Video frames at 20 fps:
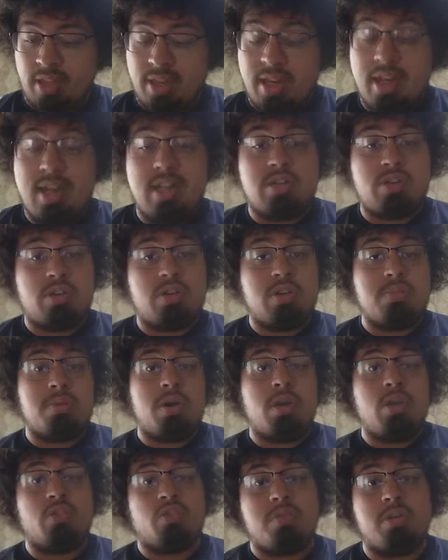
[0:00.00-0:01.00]
and they didn't turn the
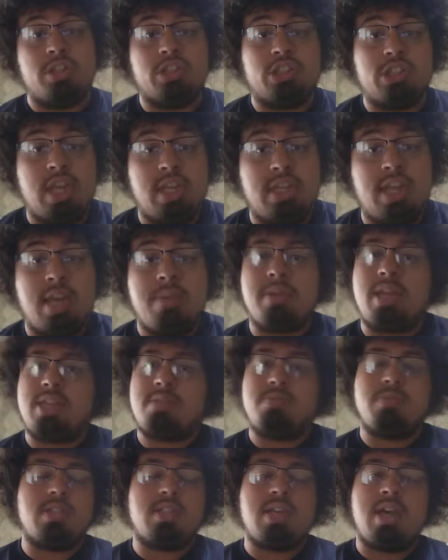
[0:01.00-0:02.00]
ball over much in that game. But
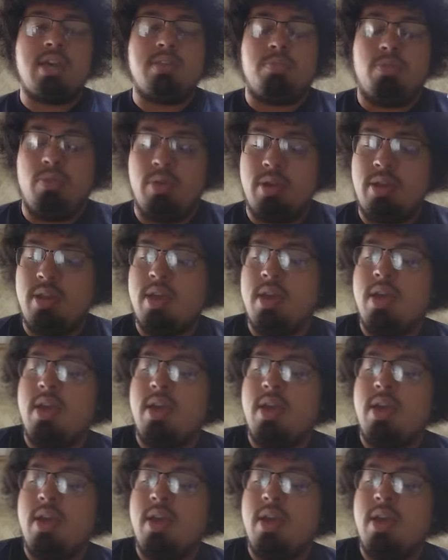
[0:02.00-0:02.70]
that's beside the point.